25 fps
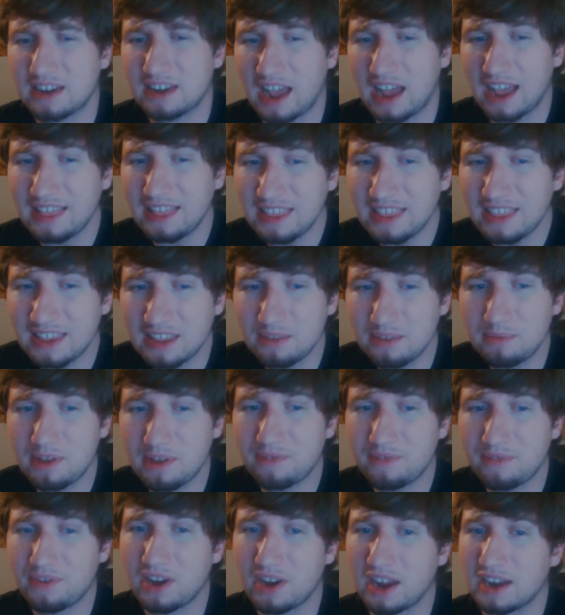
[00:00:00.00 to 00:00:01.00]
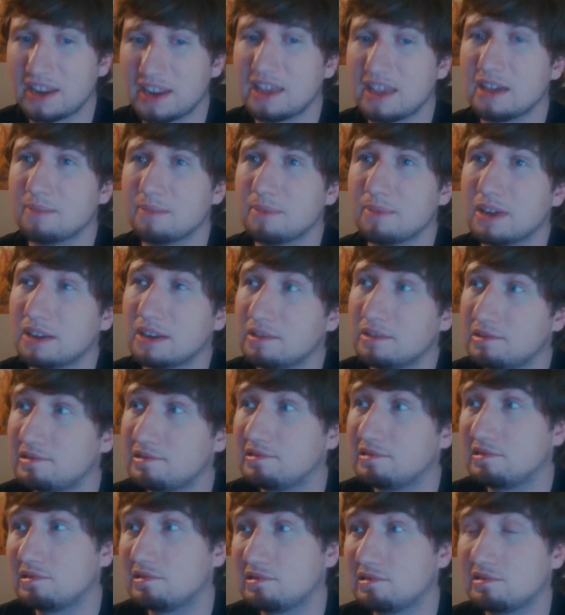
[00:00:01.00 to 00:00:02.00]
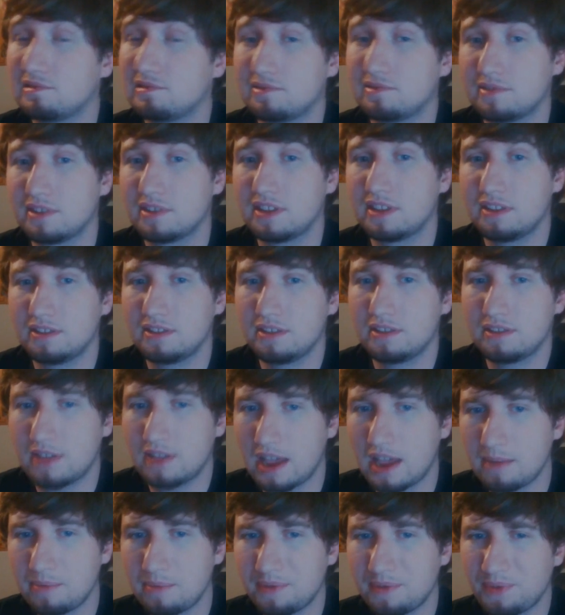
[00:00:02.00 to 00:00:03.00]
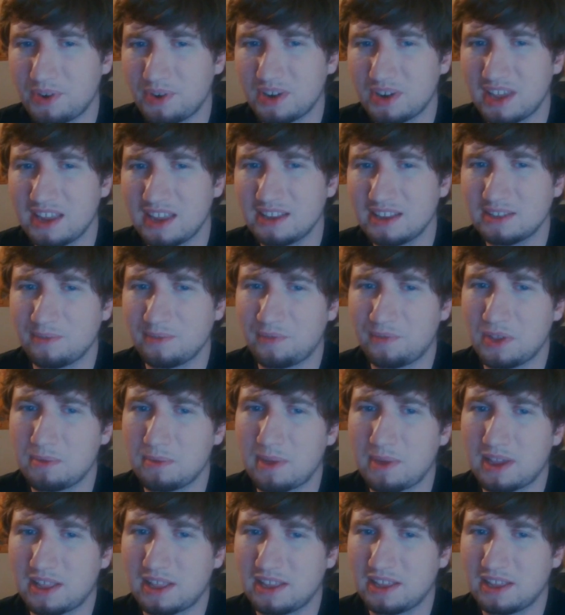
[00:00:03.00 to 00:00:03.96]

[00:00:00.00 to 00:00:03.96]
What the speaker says: I think it'd be a fun idea, but I'd prefer getting some feedback,